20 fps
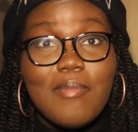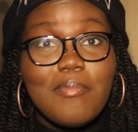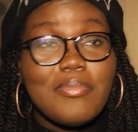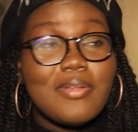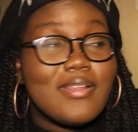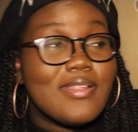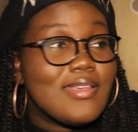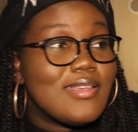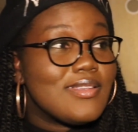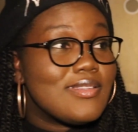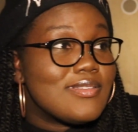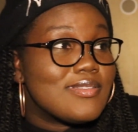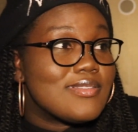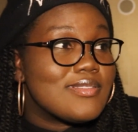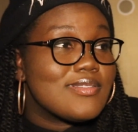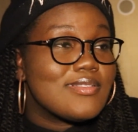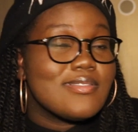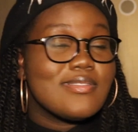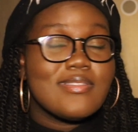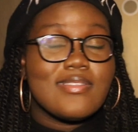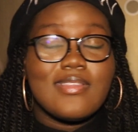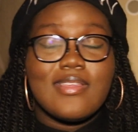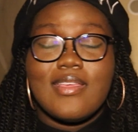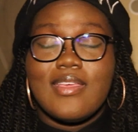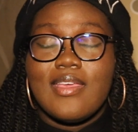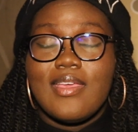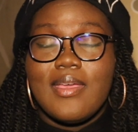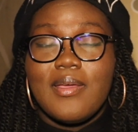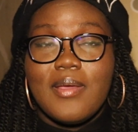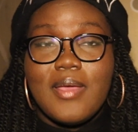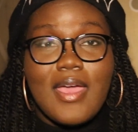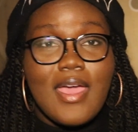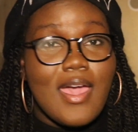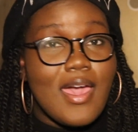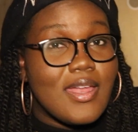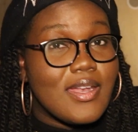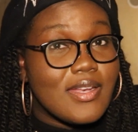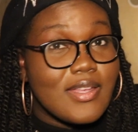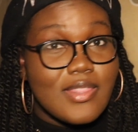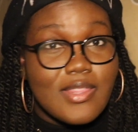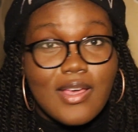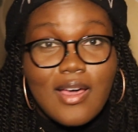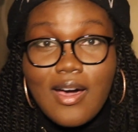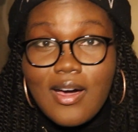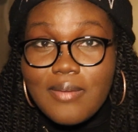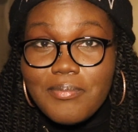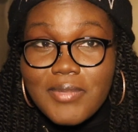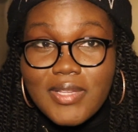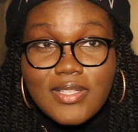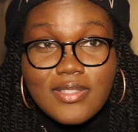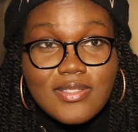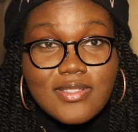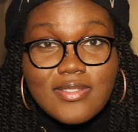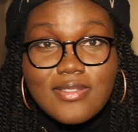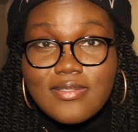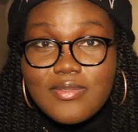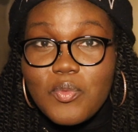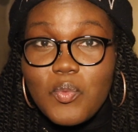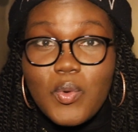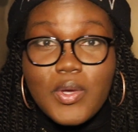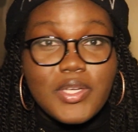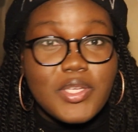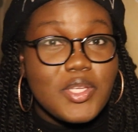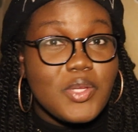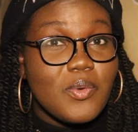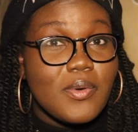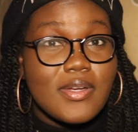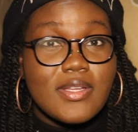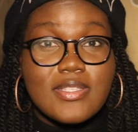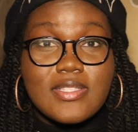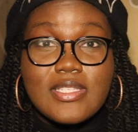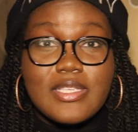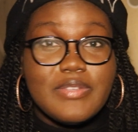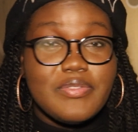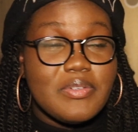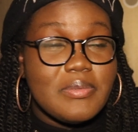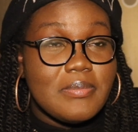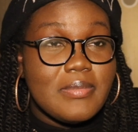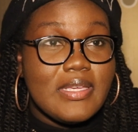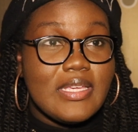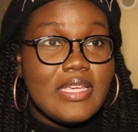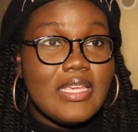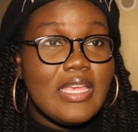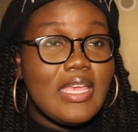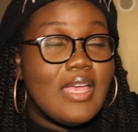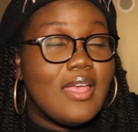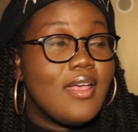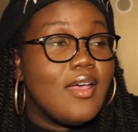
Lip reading: please add it in the comments. What do you want to see from me?